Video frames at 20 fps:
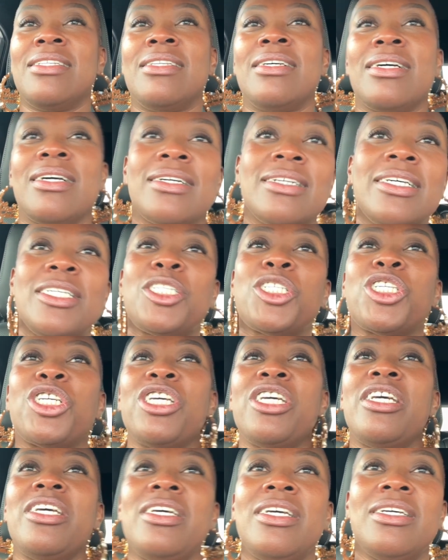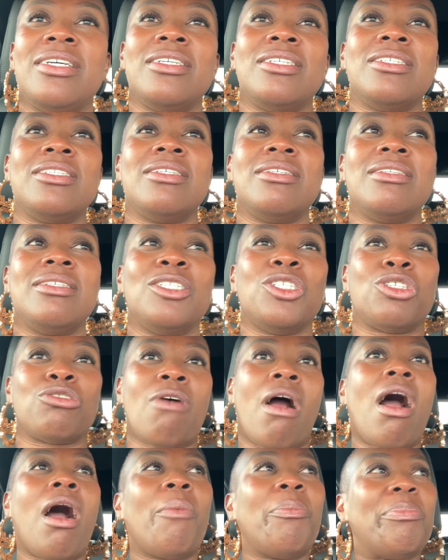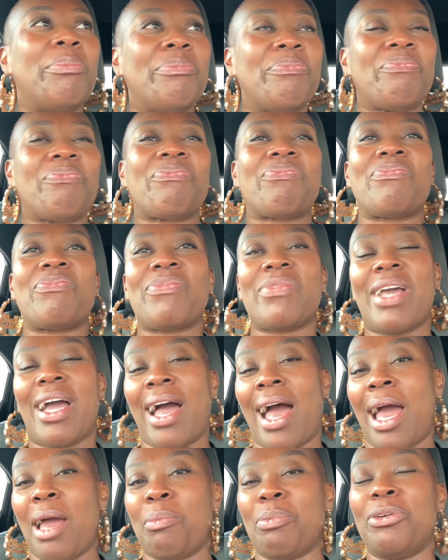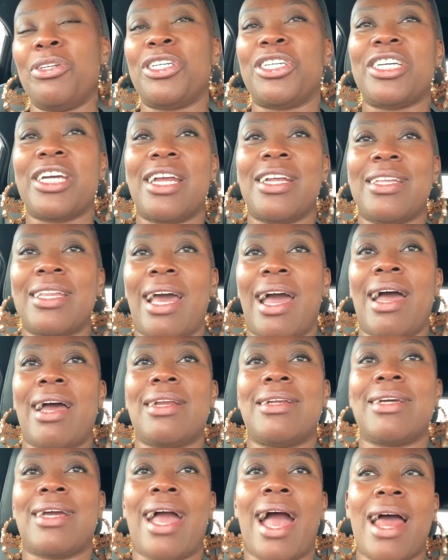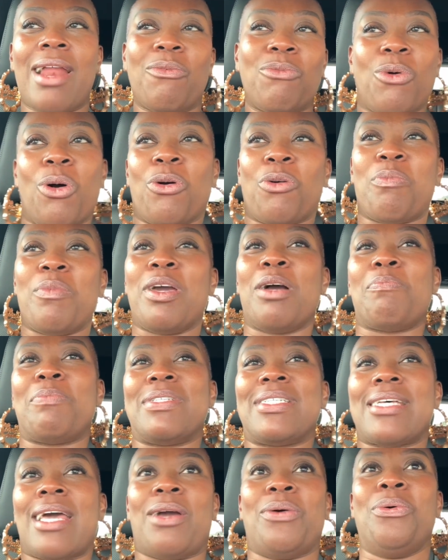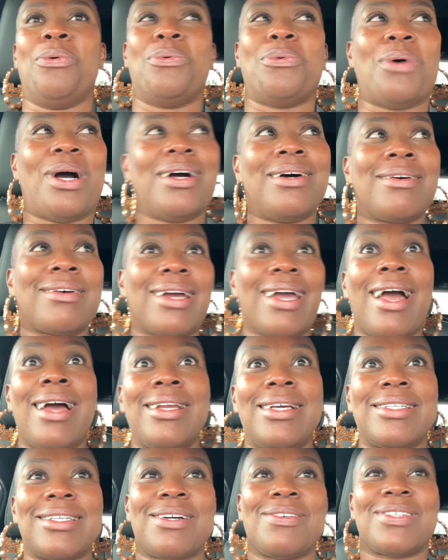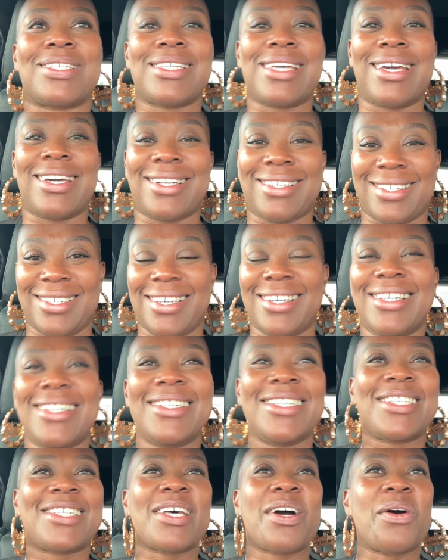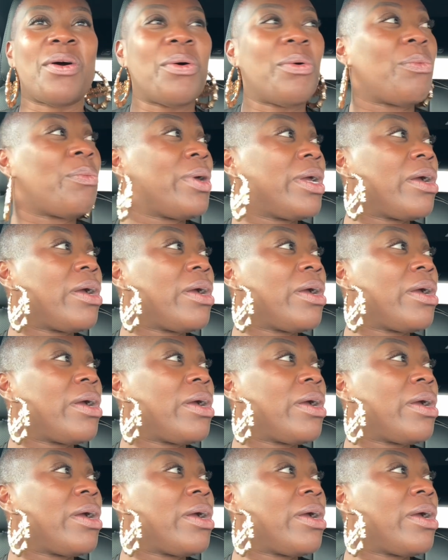glitchy drop, I appreciated that. It kind of woke me up and saying, ooh, okay, I need to go see it. So we